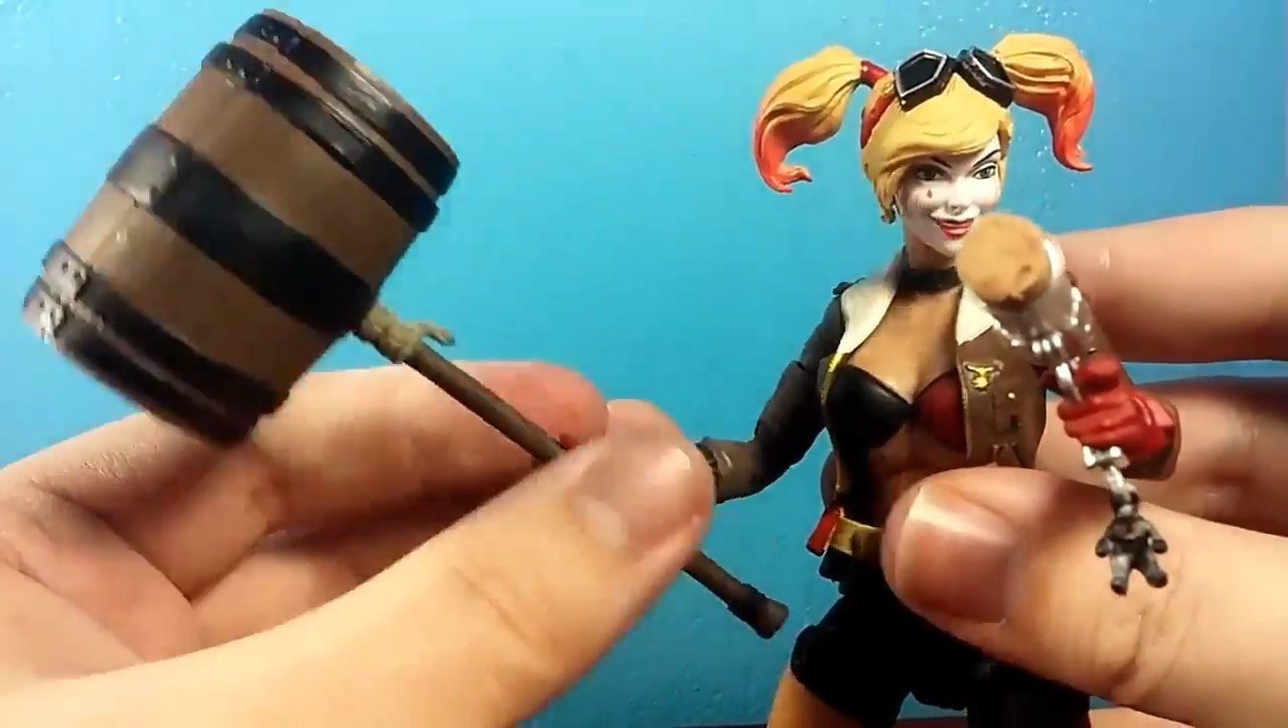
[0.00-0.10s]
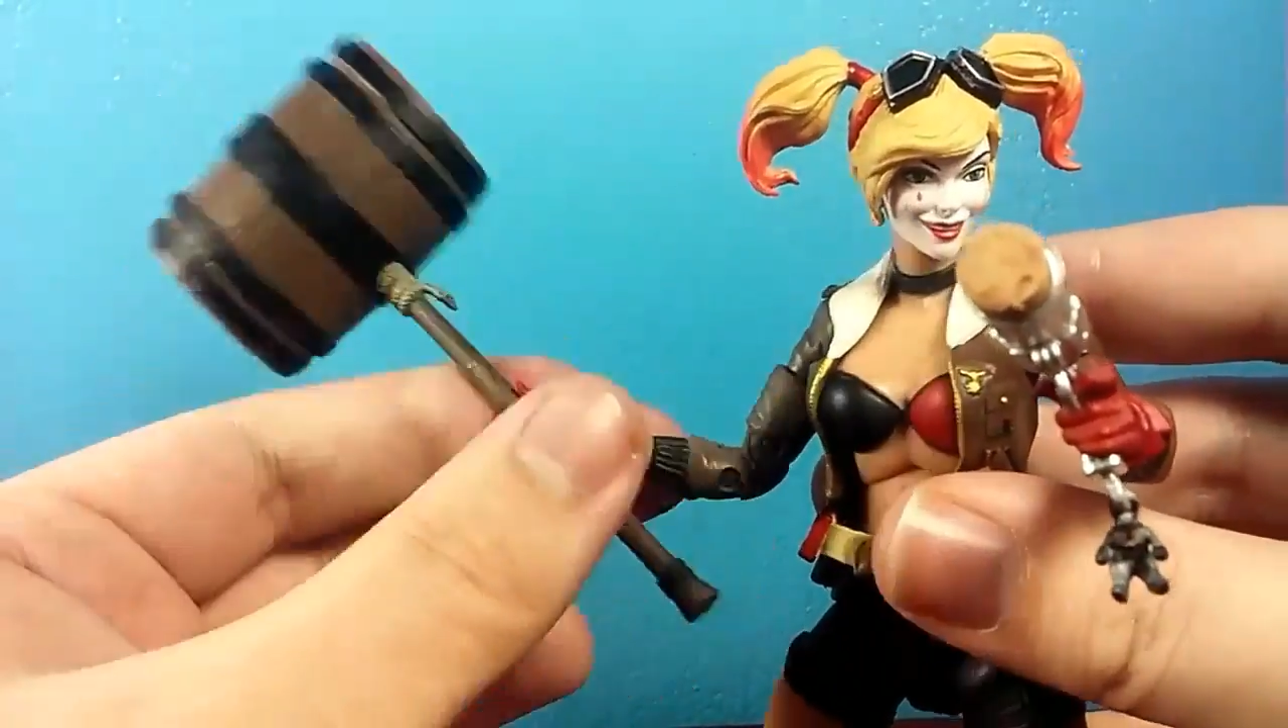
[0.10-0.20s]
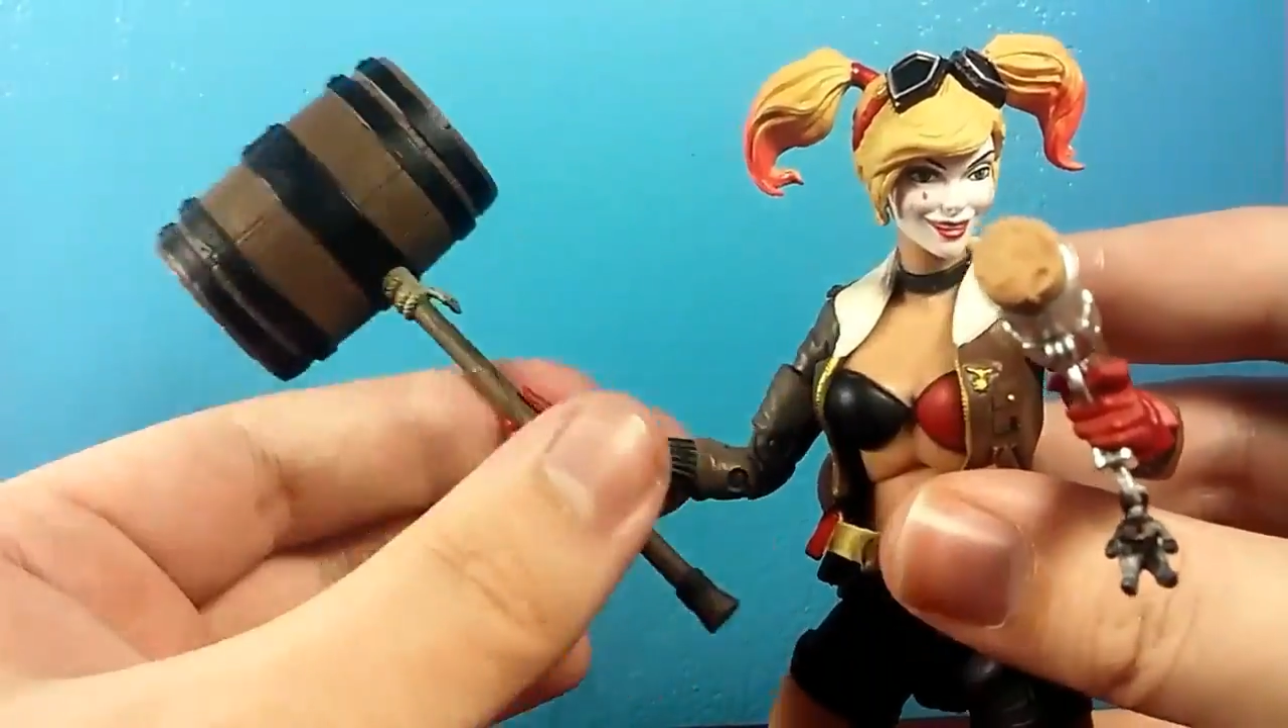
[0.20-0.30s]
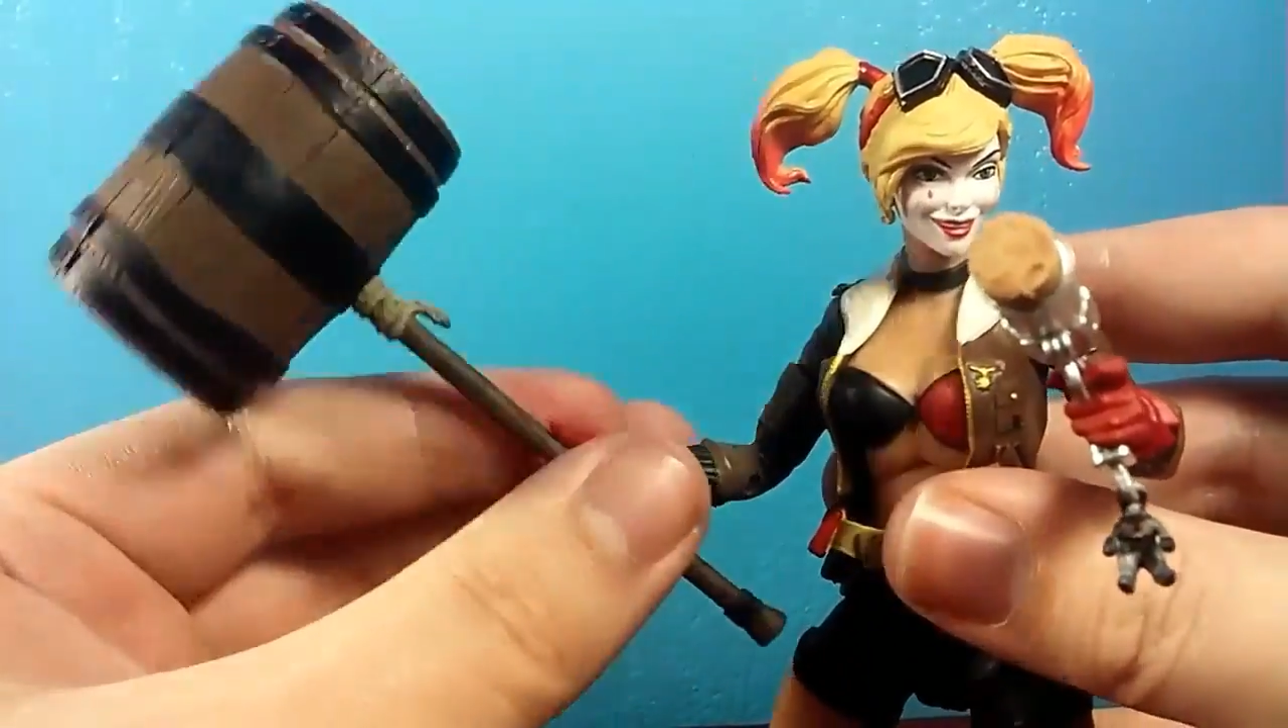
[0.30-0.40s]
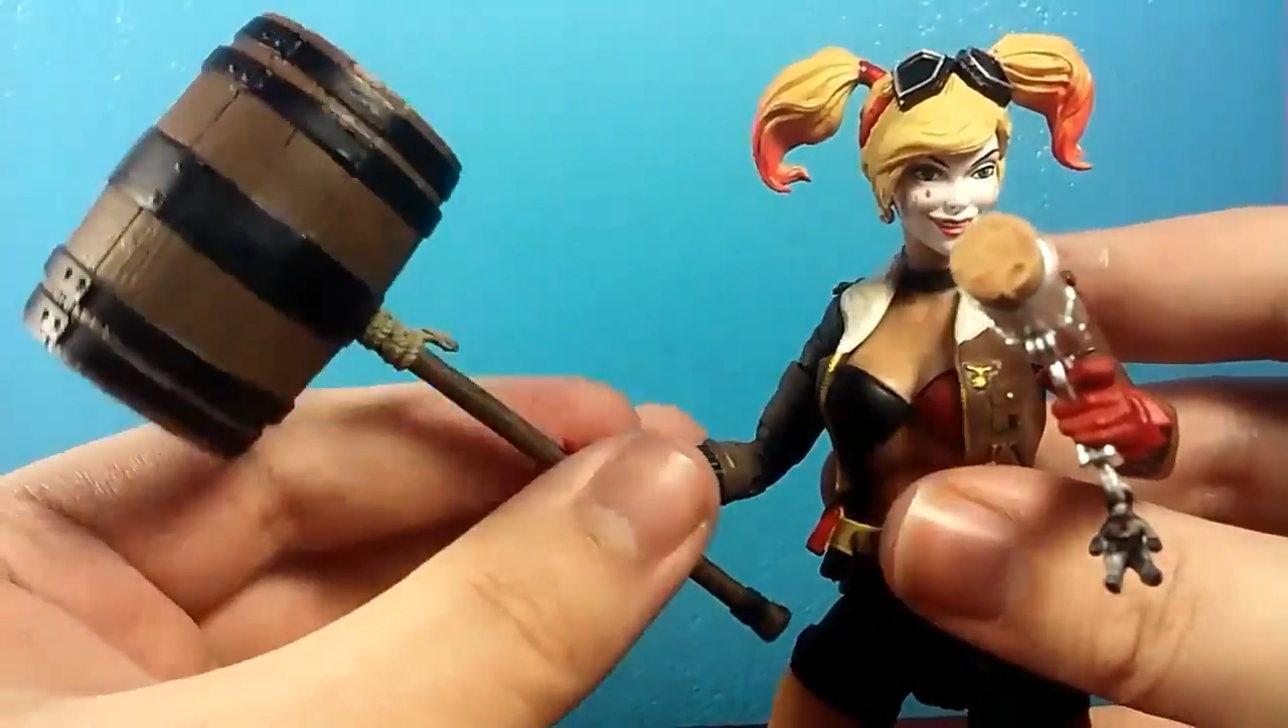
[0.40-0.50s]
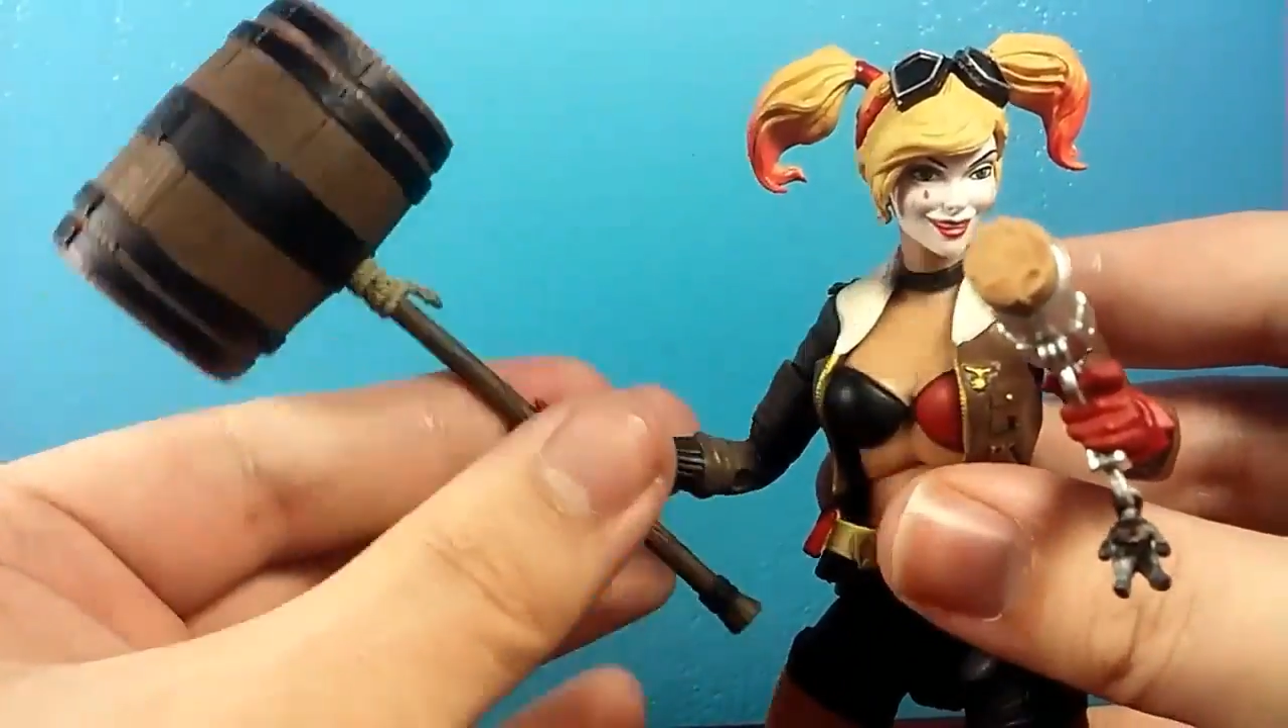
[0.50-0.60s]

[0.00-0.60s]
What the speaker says: loose for